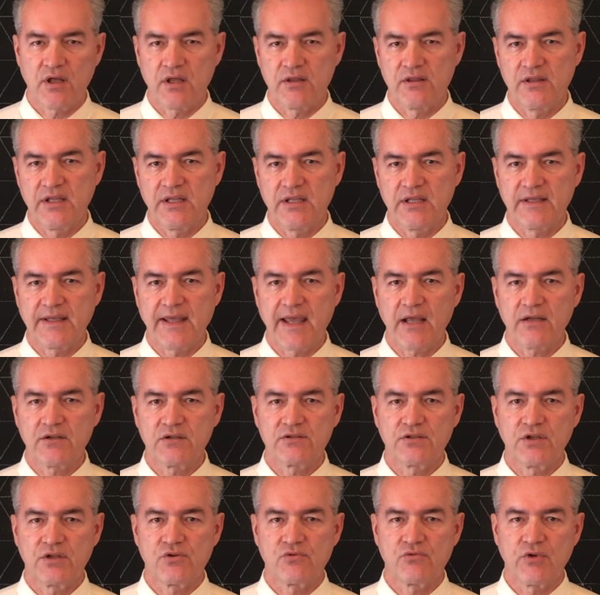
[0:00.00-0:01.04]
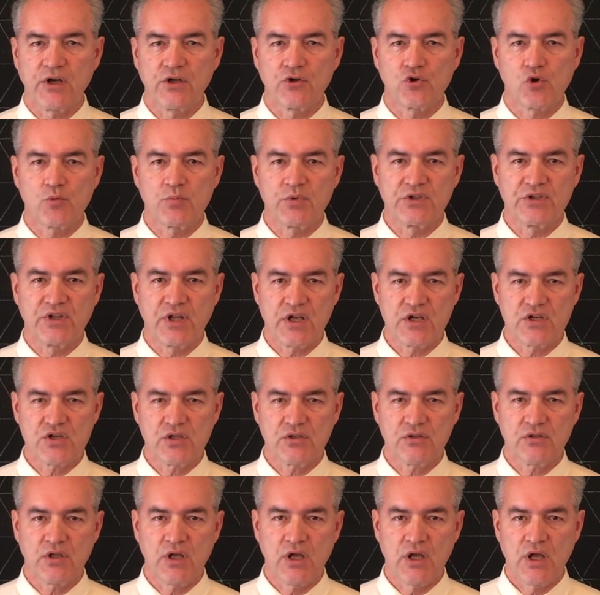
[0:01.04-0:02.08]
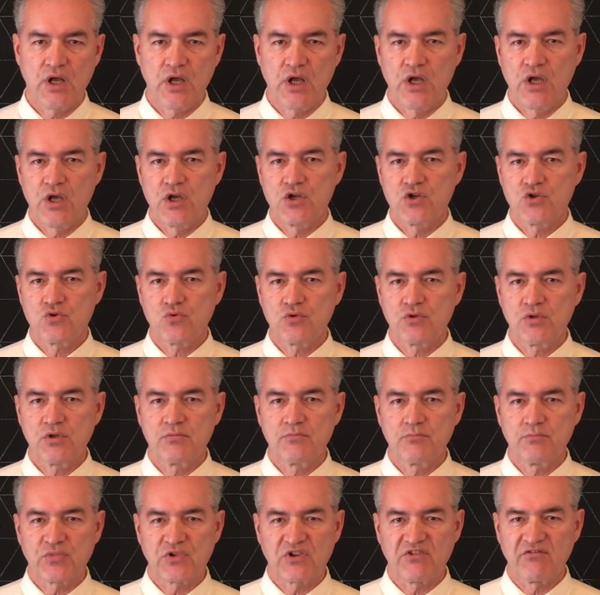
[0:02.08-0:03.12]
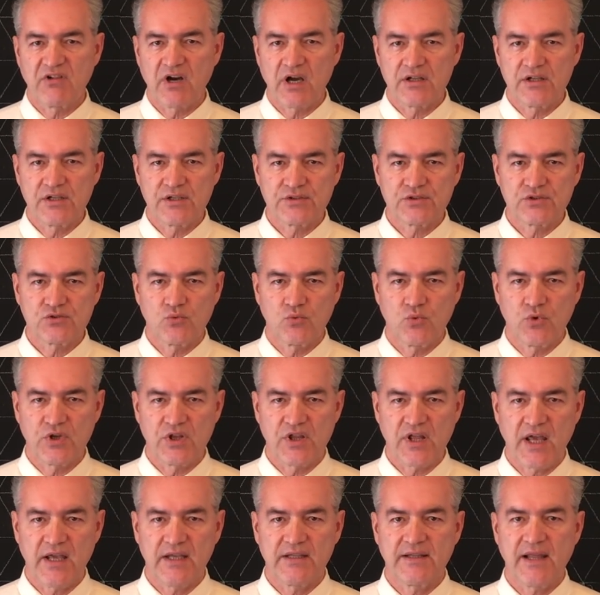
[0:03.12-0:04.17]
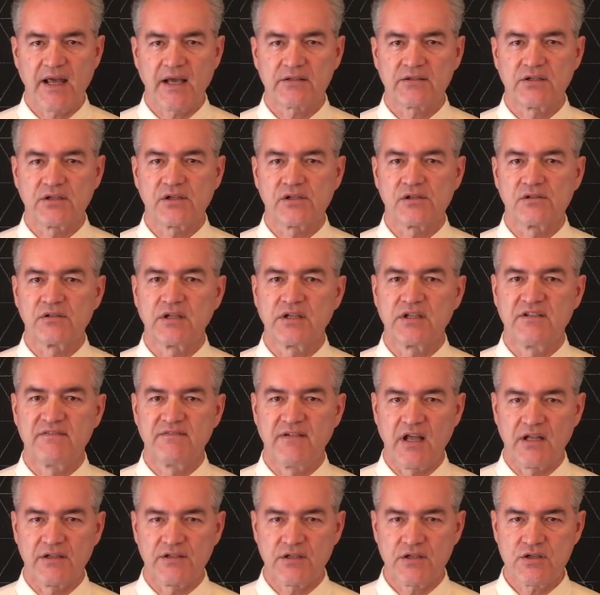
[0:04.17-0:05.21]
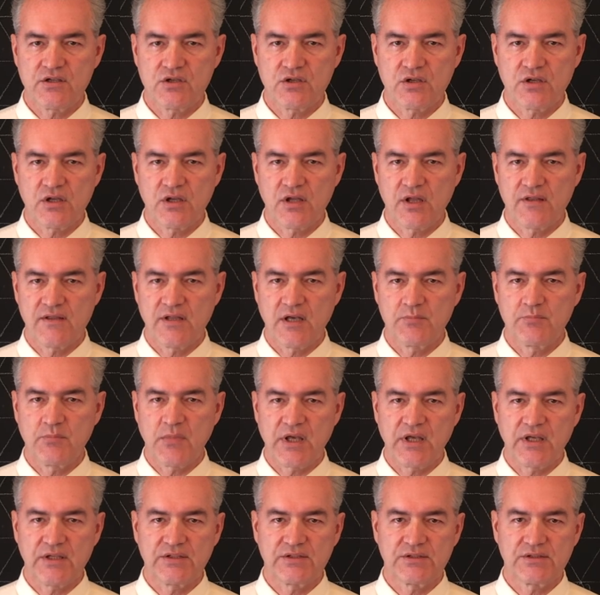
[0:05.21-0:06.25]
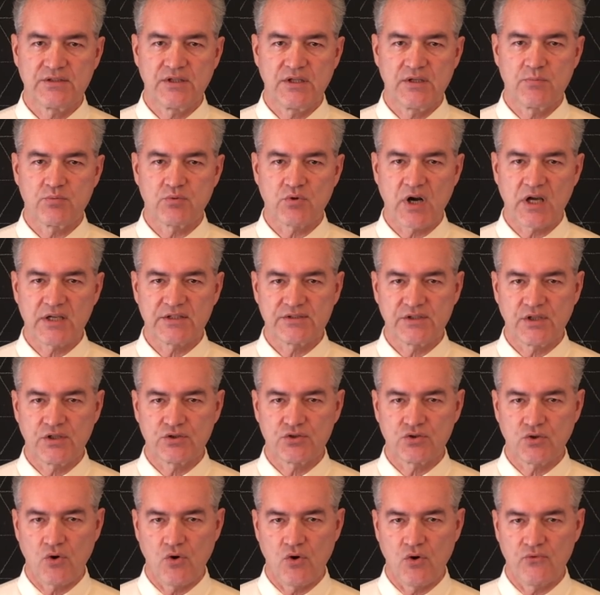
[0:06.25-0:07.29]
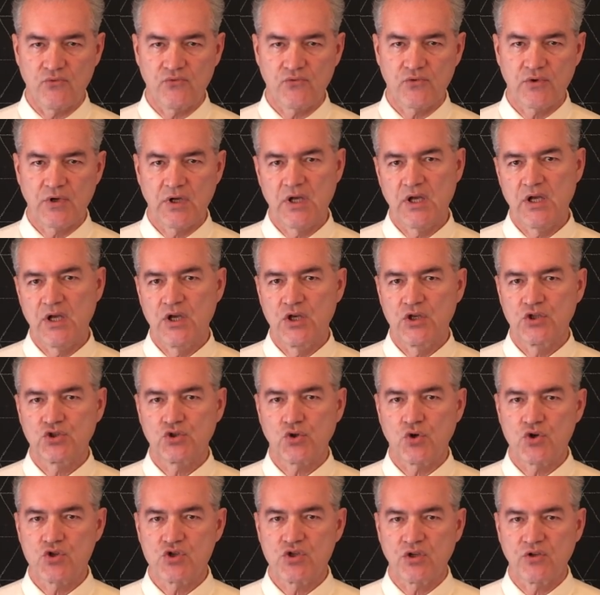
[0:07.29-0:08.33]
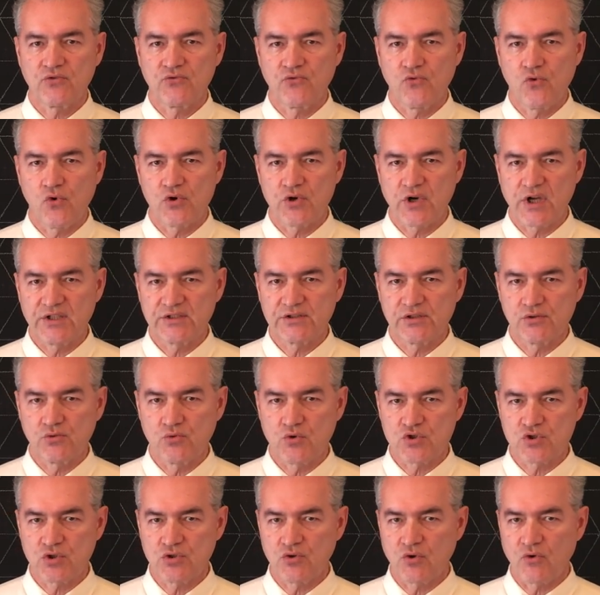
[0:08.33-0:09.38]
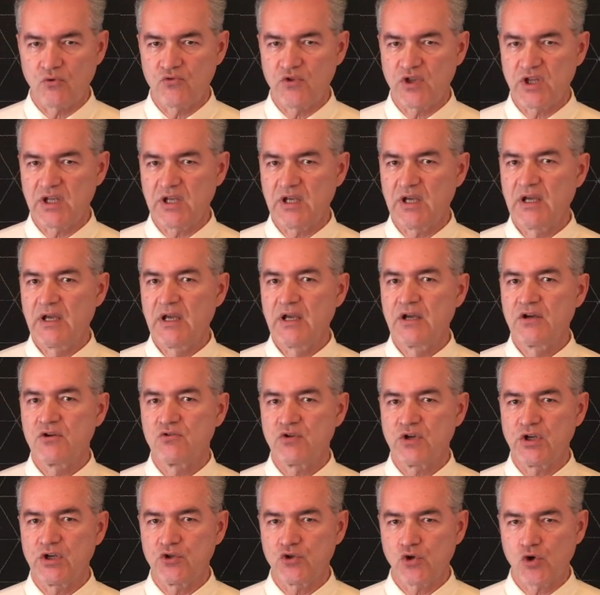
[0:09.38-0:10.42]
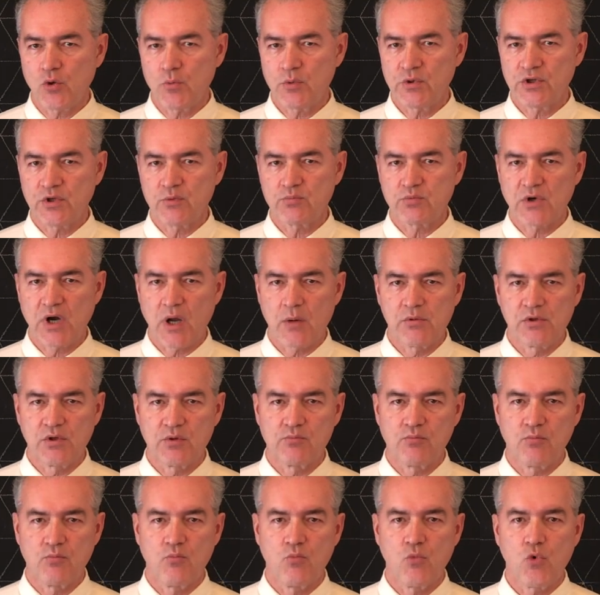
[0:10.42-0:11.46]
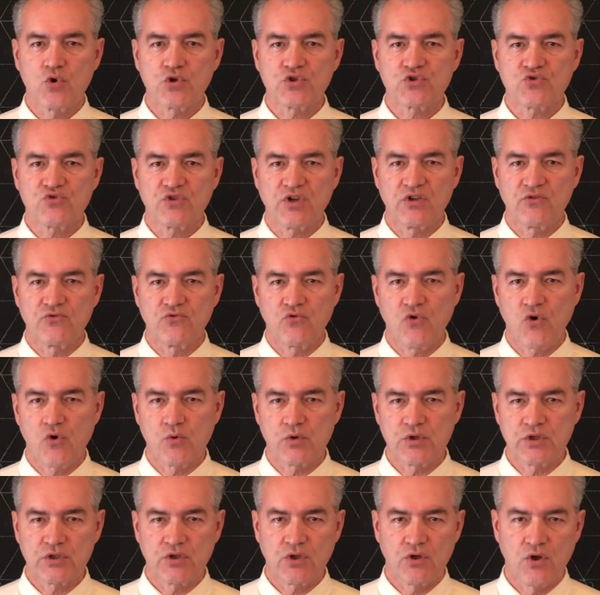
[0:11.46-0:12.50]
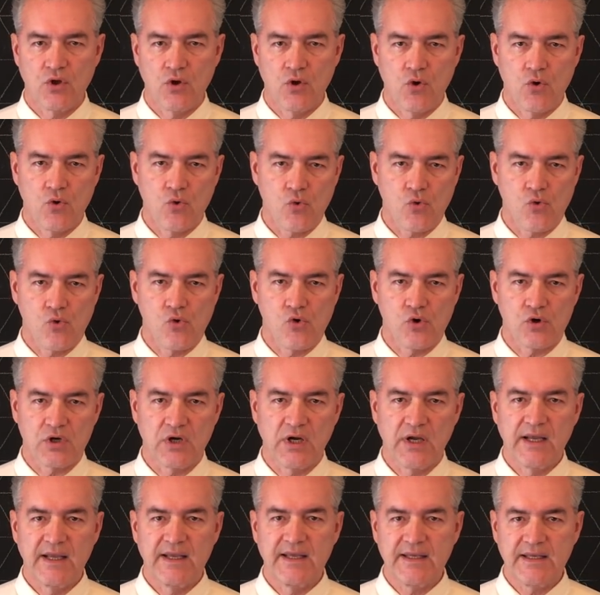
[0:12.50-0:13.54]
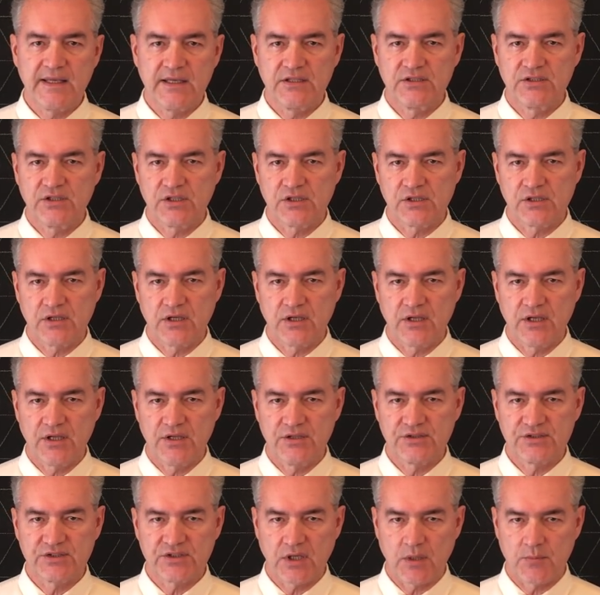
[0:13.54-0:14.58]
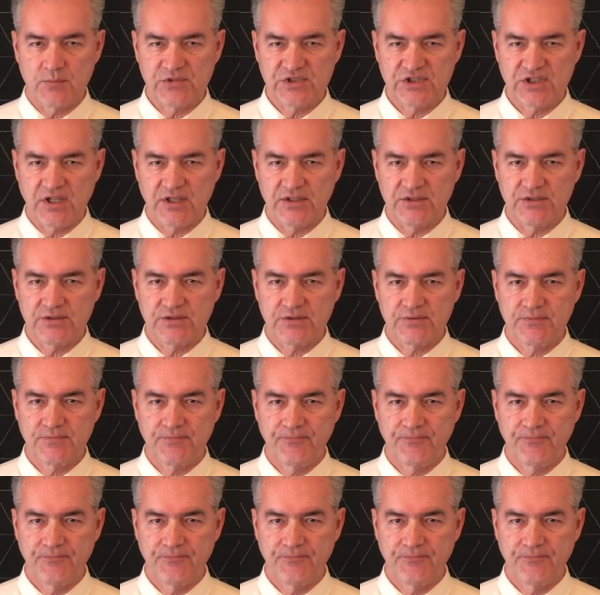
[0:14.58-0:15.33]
the candidate reinterpretation should provide us with a tactical advantage that makes the process of searching for a solution of the reinterpreted problem more straightforward or easier in some sense.